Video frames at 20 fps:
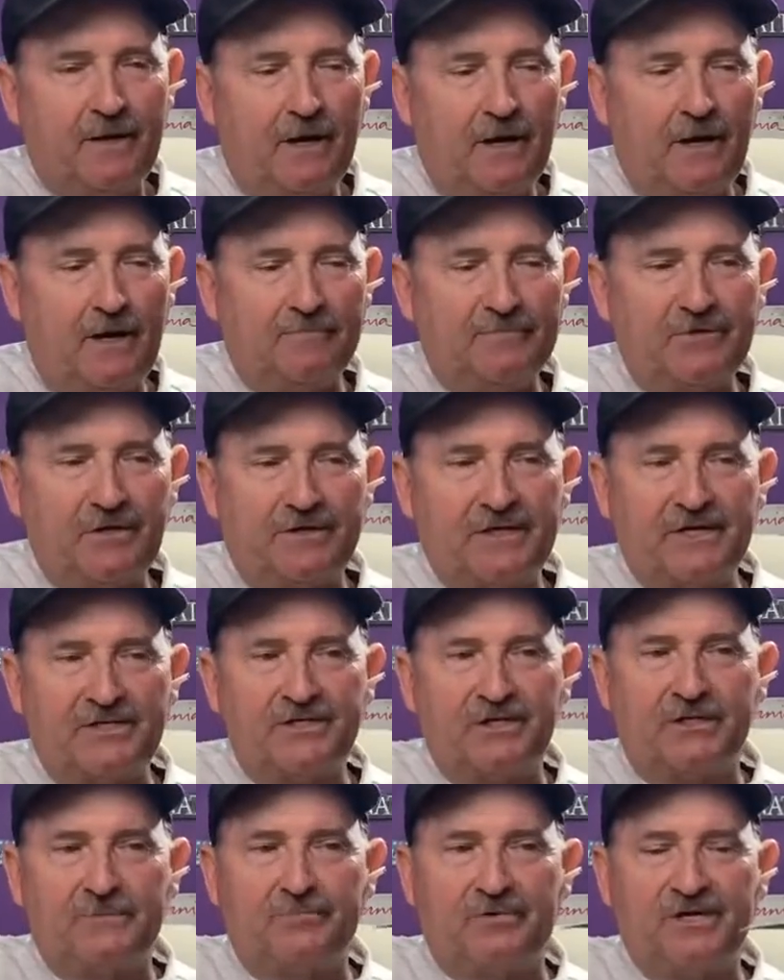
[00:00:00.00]
I'm trying to get
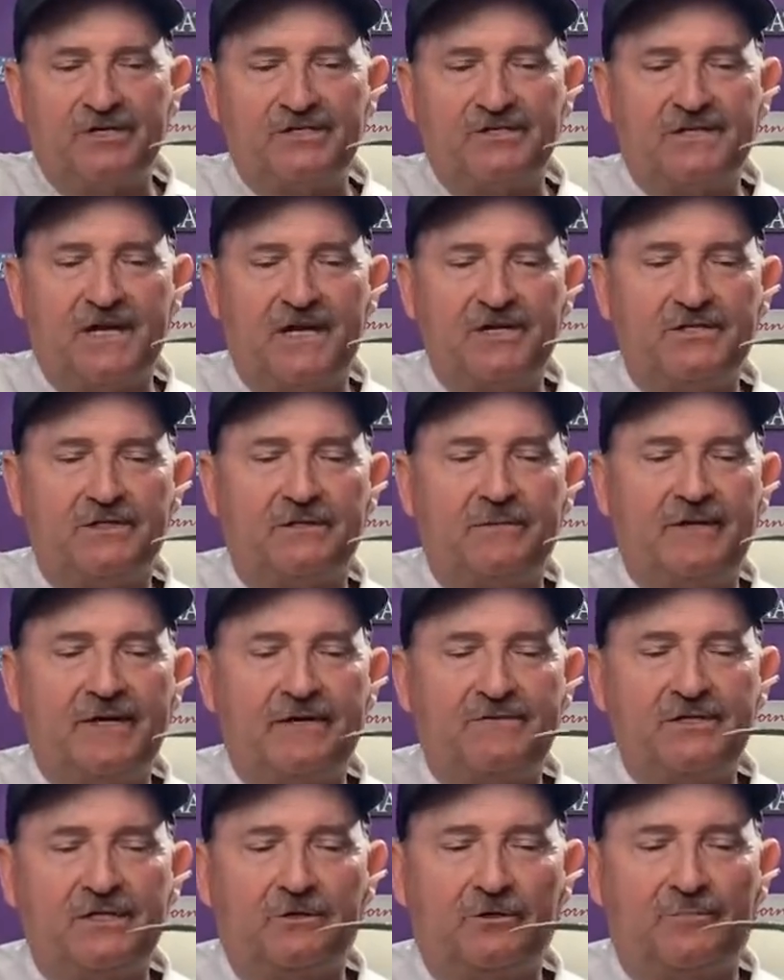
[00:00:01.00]
you a good presentation. Let me
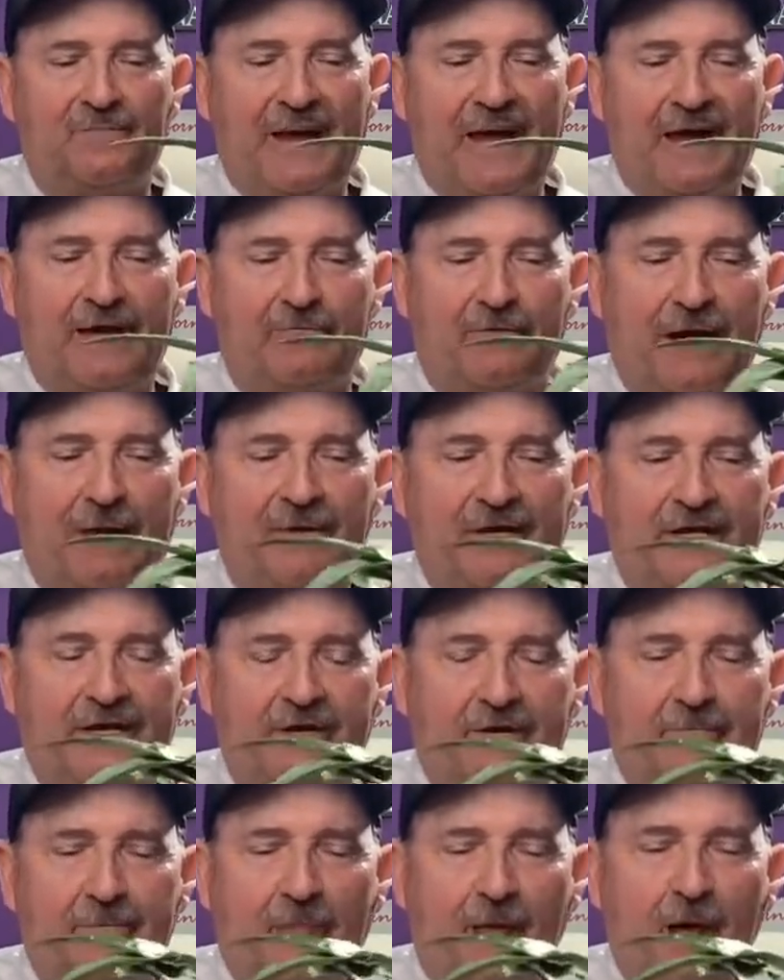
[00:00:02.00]
give you a little panoramic
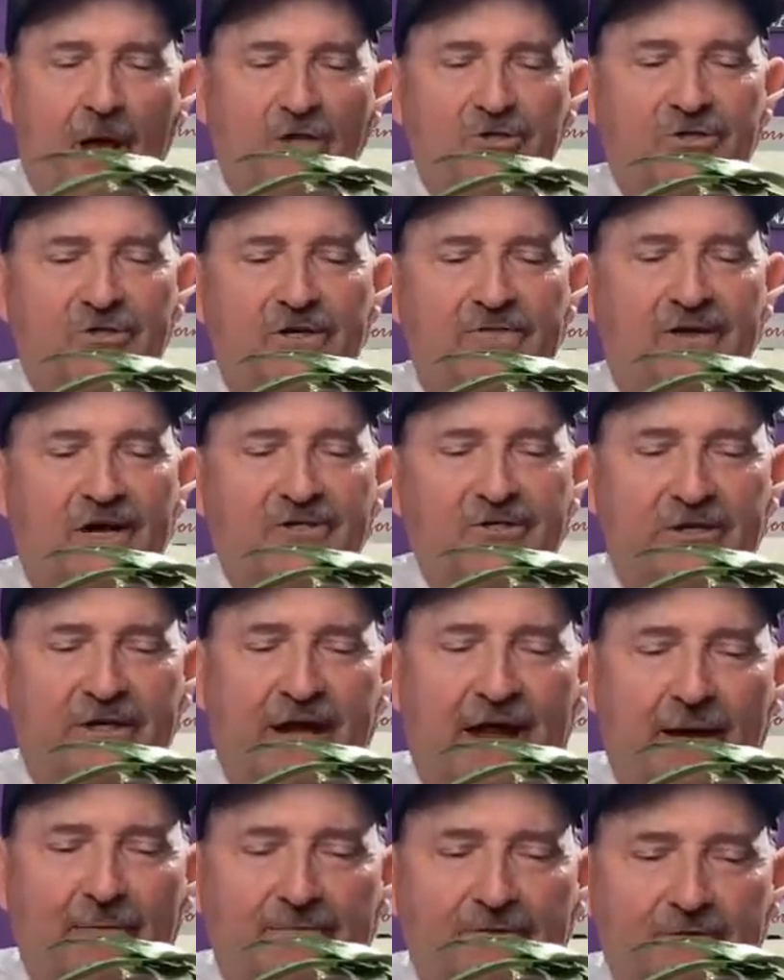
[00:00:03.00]
here. So you've got your
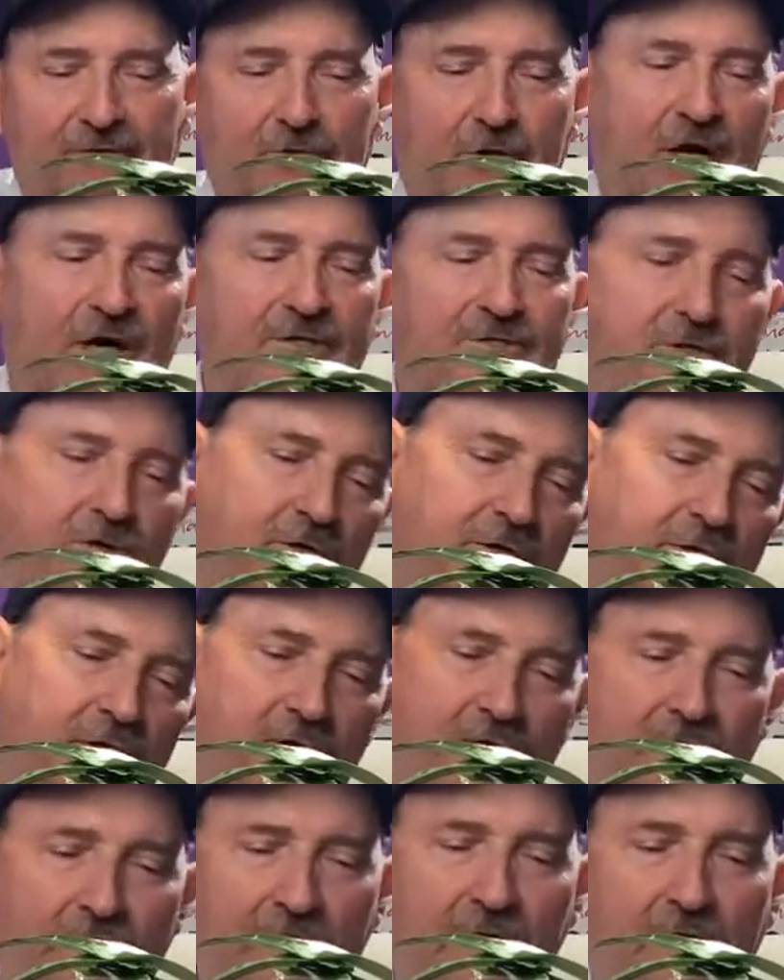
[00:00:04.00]
Captain Crunch, or
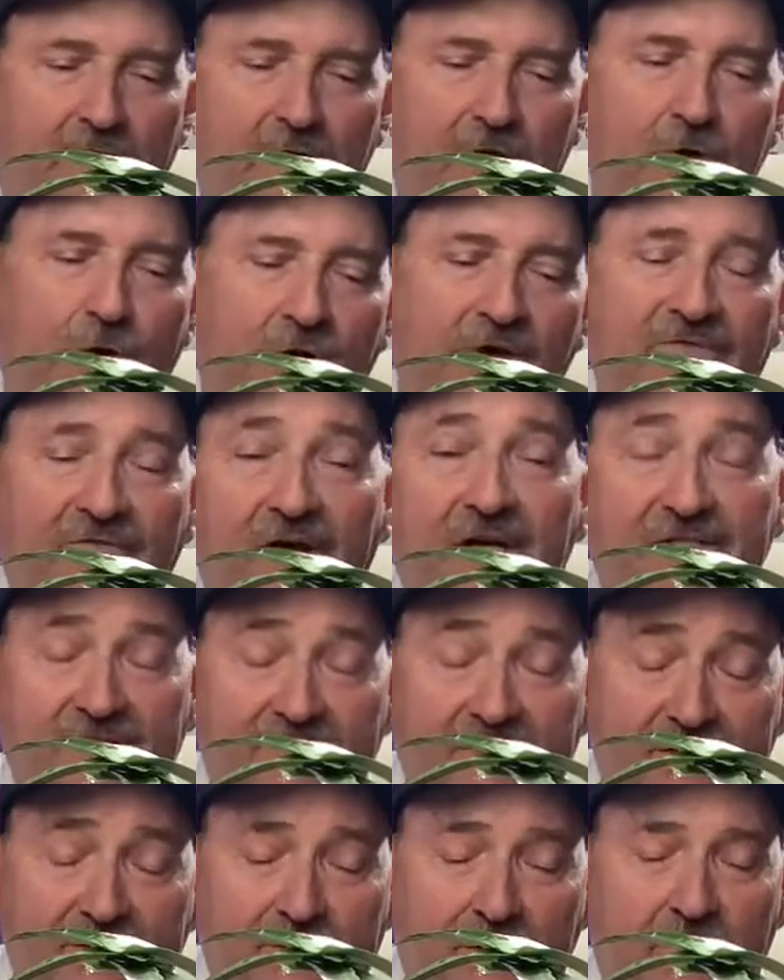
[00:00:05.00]
cornflakes
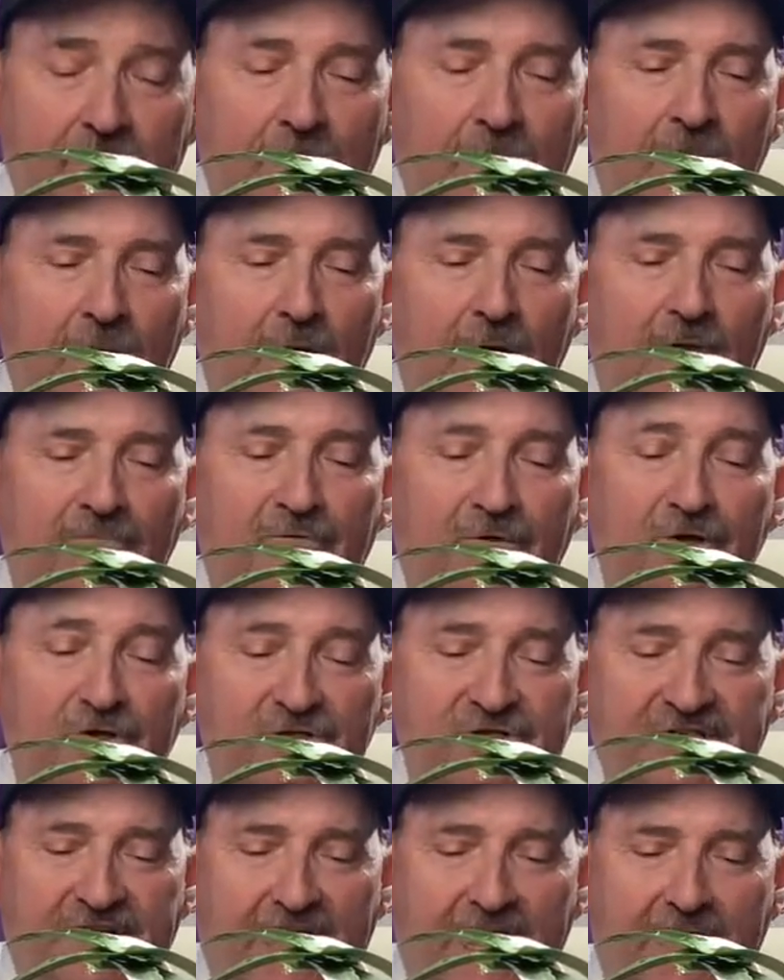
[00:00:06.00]
as it's known, for your
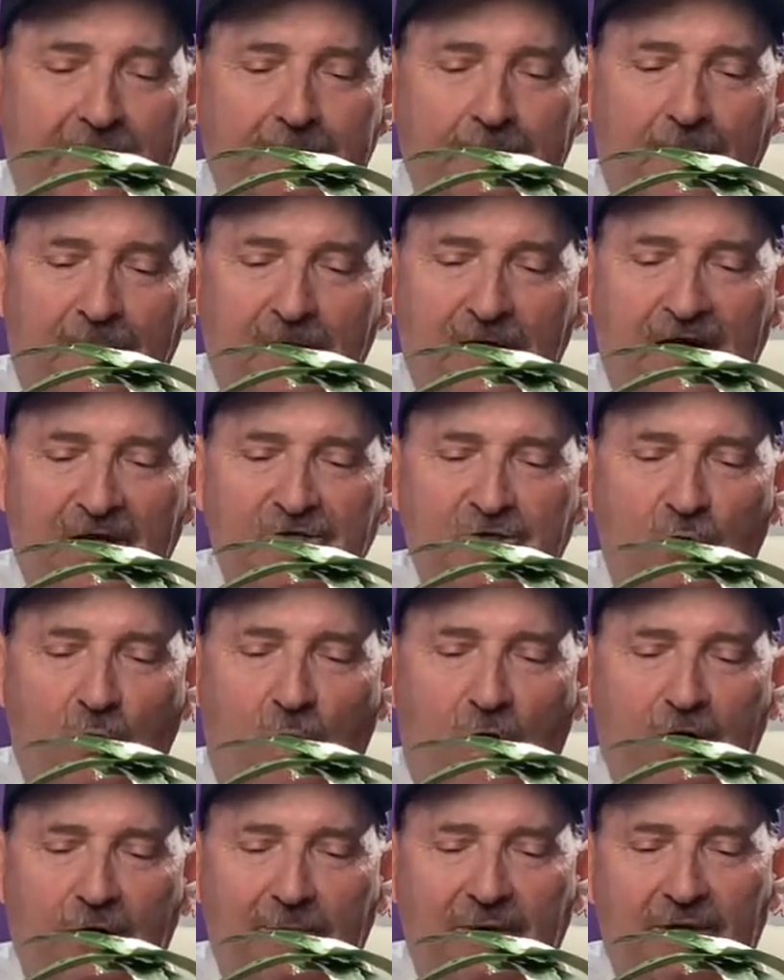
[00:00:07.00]
sand. You got your
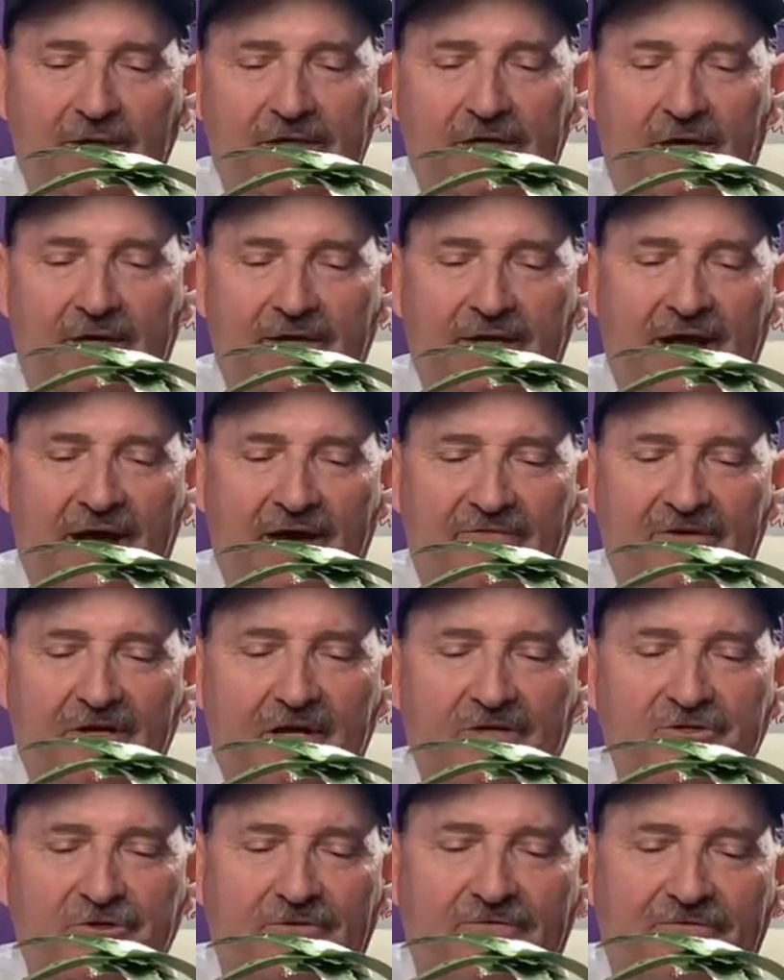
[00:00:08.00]
watermelon cut in half. You
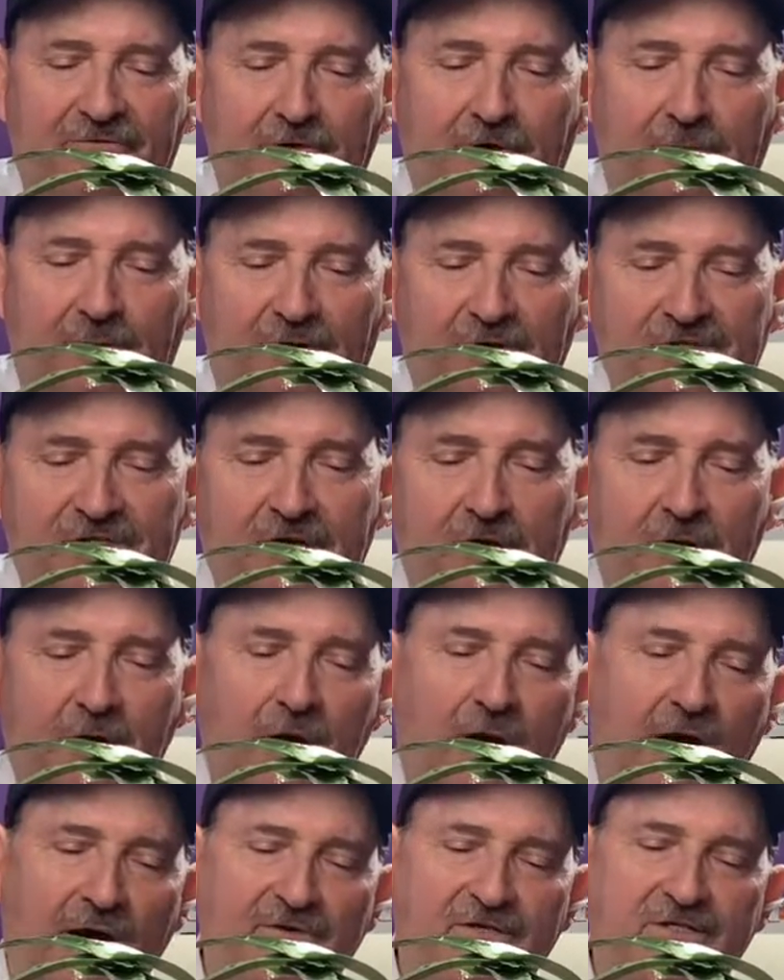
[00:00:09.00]
got your filberts.
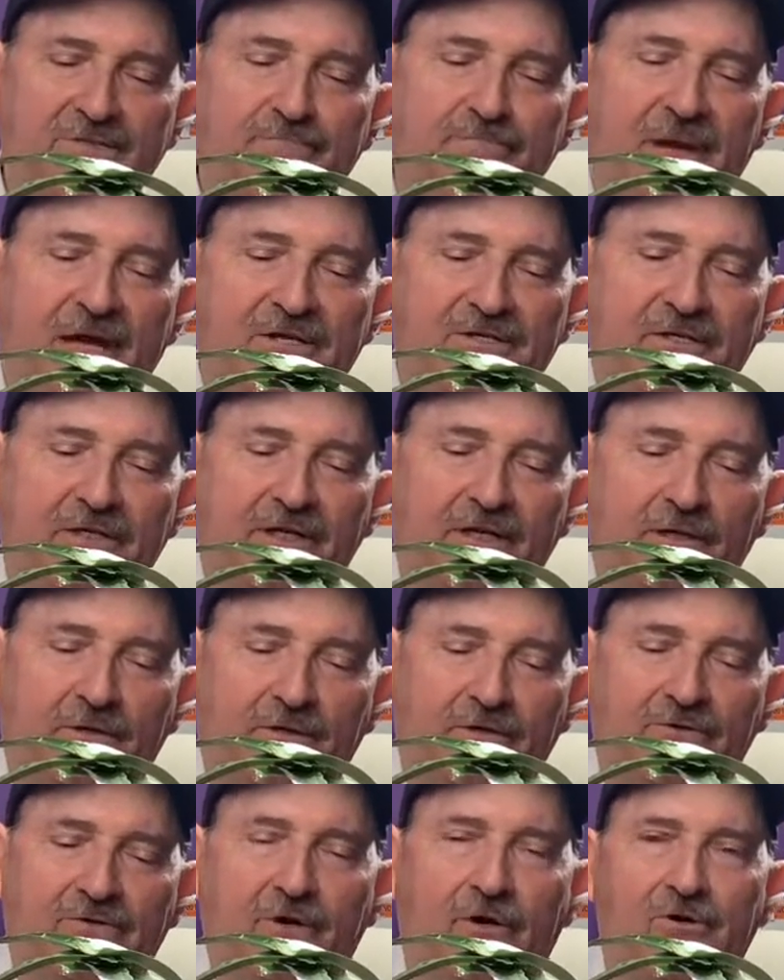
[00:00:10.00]
I just basically
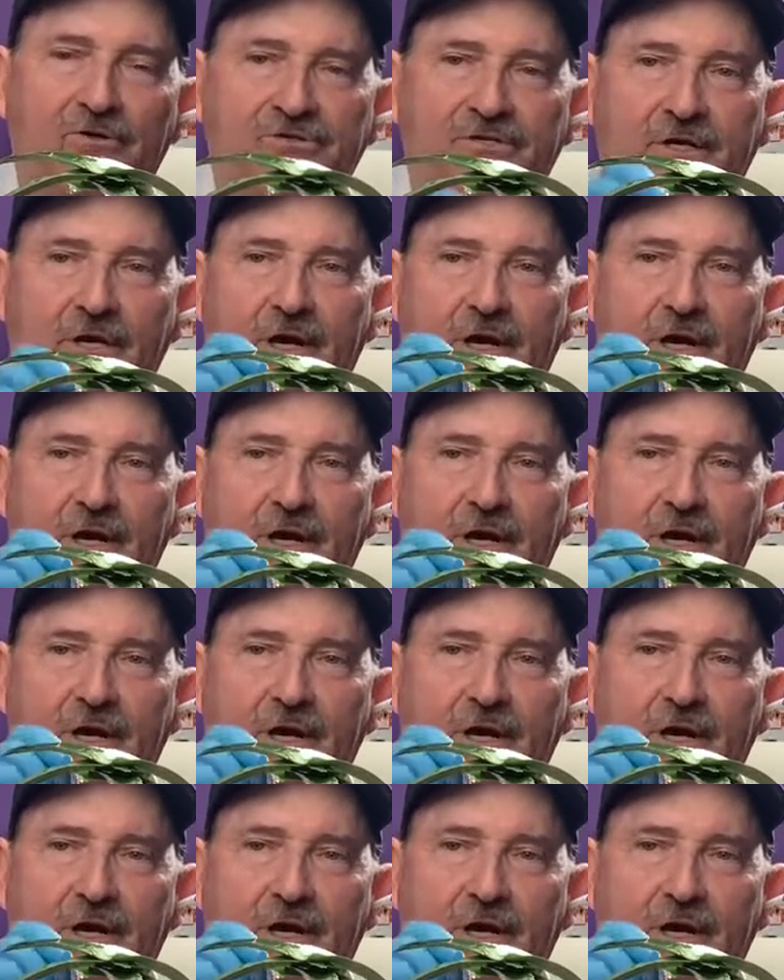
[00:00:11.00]
glued those.